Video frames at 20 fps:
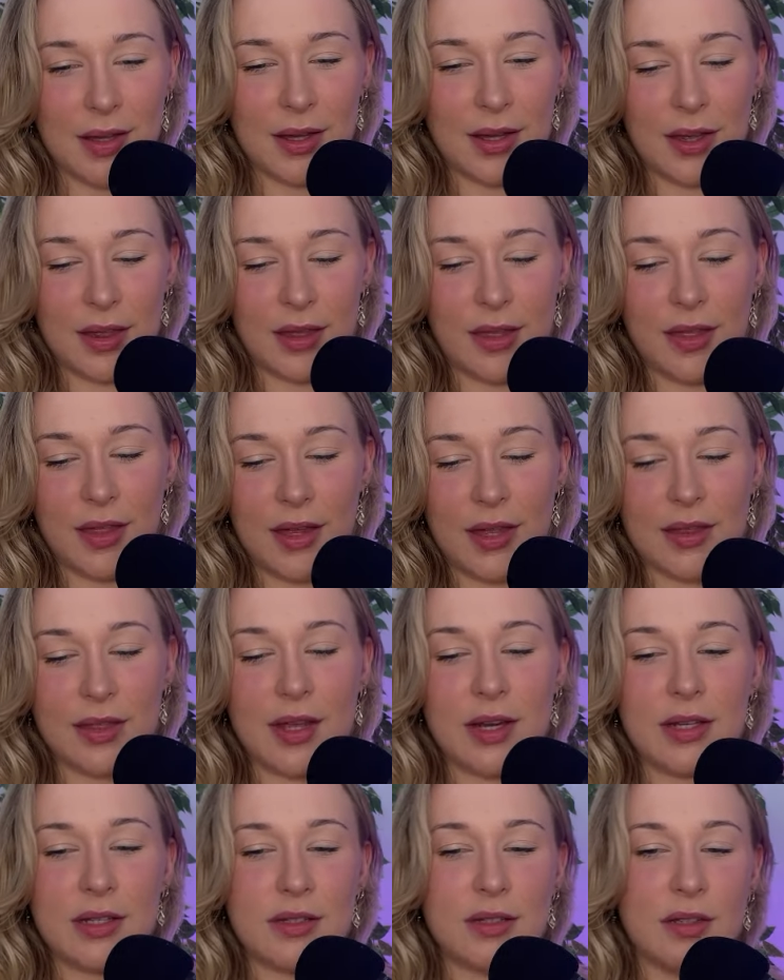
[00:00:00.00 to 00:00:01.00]
I think
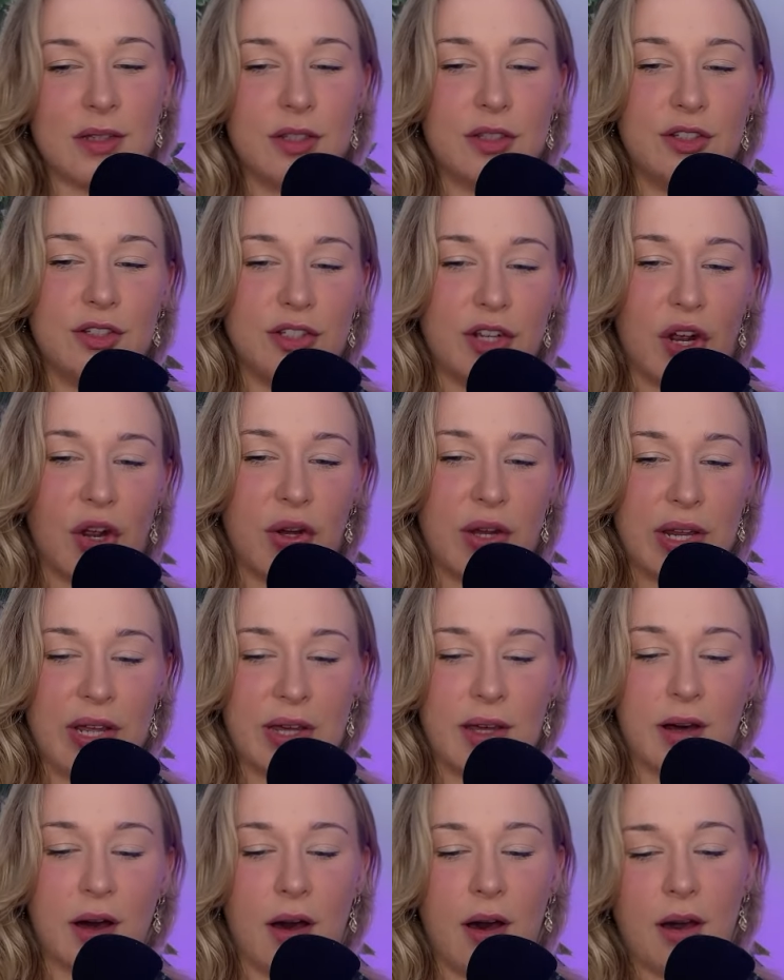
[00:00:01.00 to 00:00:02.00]
that is the
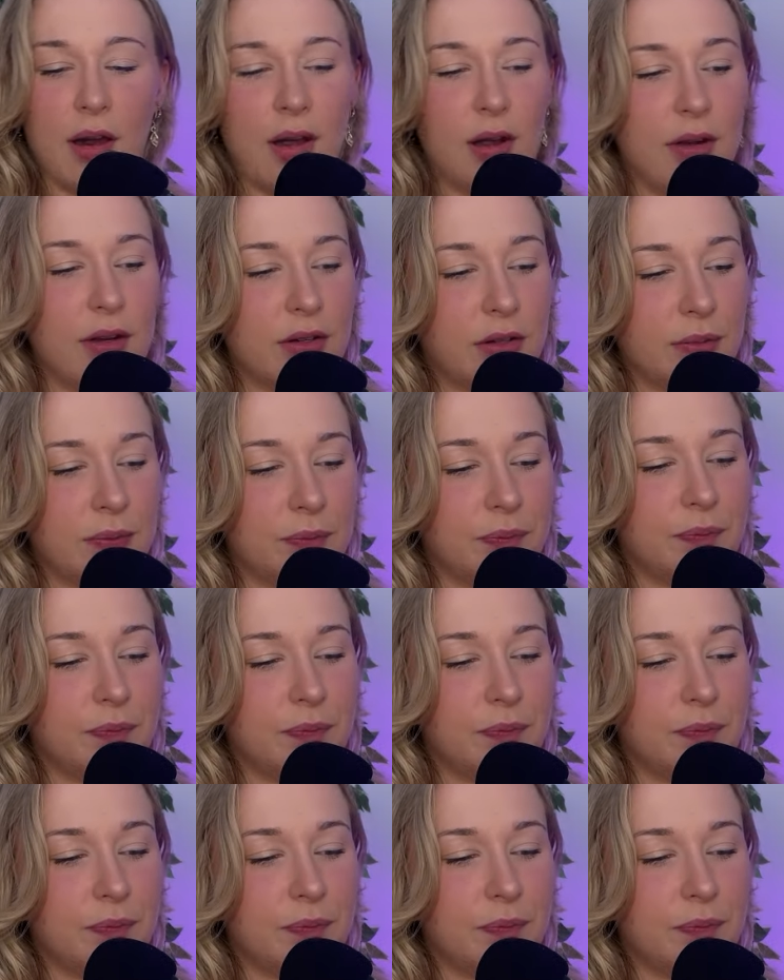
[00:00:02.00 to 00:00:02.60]
Journey card.